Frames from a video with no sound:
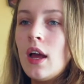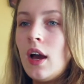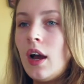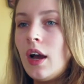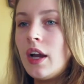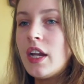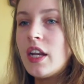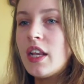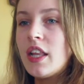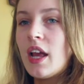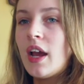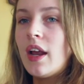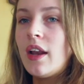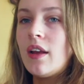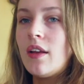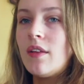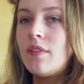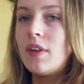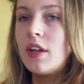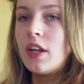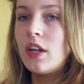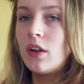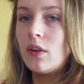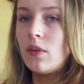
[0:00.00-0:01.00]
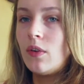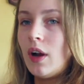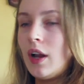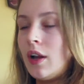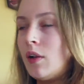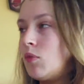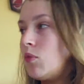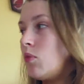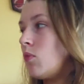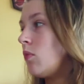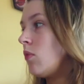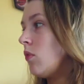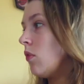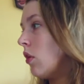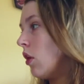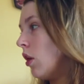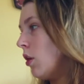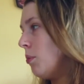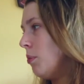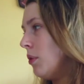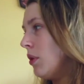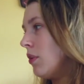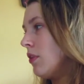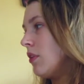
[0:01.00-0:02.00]
I need to edit a video and I'm
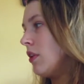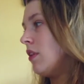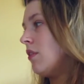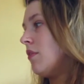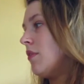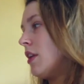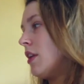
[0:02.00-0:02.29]
uploading a